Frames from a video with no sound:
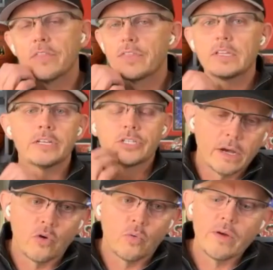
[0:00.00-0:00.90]
I think that's a
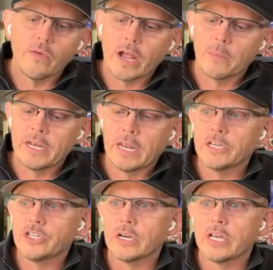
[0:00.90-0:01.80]
great
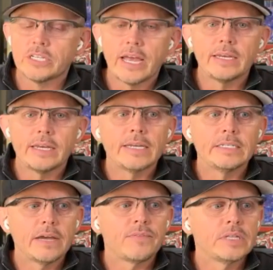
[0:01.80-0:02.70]
recommendation because I
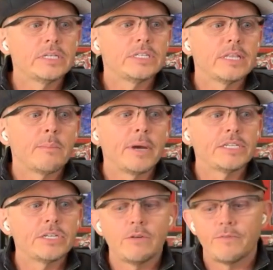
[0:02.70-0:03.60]
definitely see that
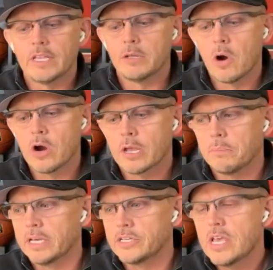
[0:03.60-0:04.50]
myself in the
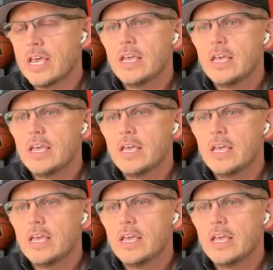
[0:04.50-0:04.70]
marketplace.